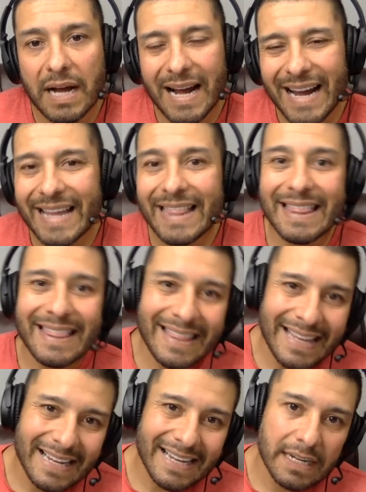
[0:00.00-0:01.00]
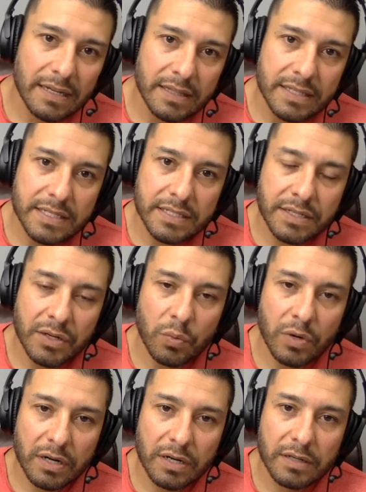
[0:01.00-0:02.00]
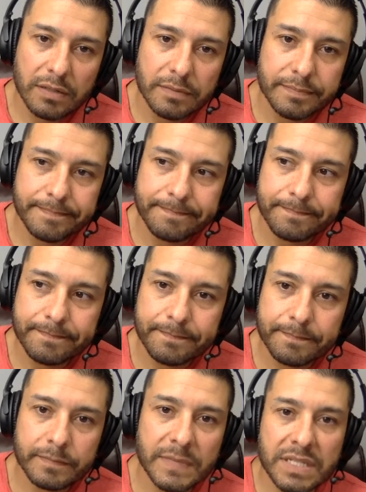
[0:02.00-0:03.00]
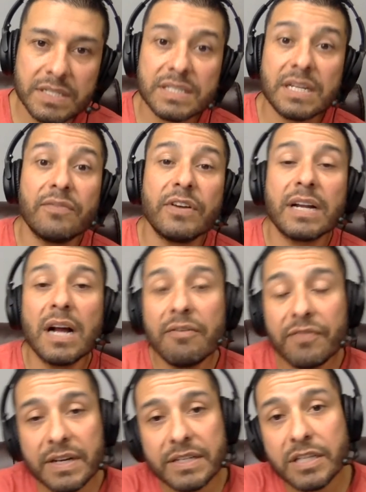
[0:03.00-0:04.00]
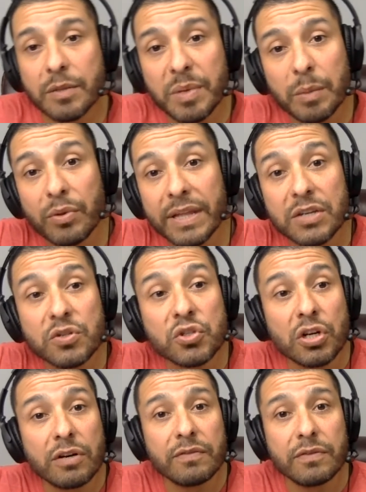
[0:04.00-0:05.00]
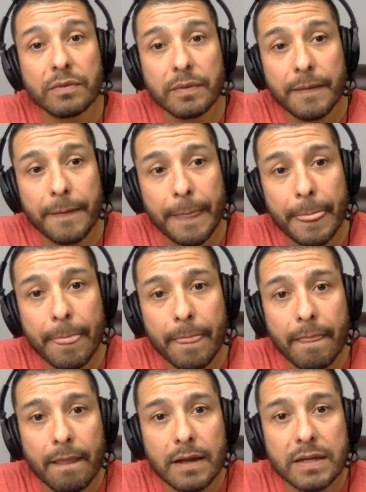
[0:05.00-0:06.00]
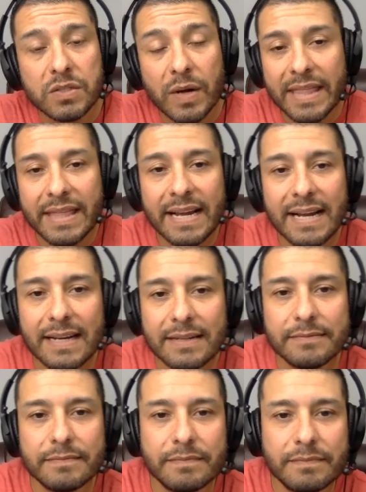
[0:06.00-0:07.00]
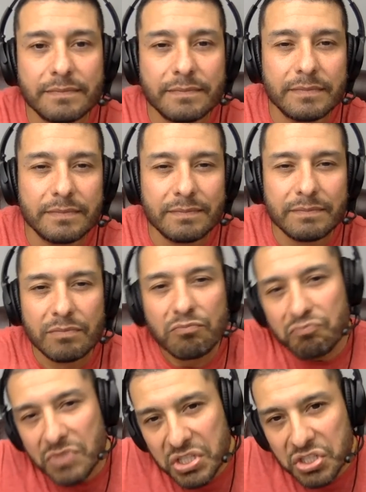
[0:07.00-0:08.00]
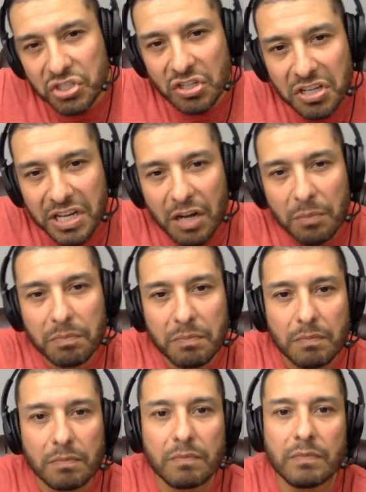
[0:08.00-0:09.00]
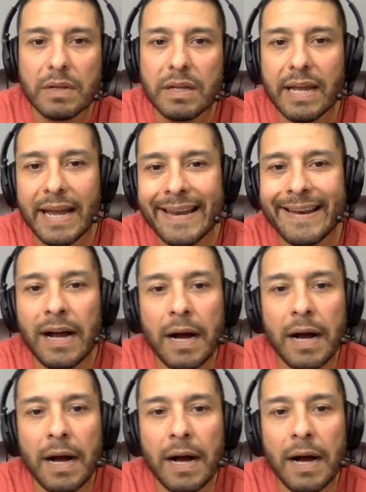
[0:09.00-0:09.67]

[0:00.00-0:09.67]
I think this is going to work. Doesn't sound very confident to the people that you serve. So I think this should help. And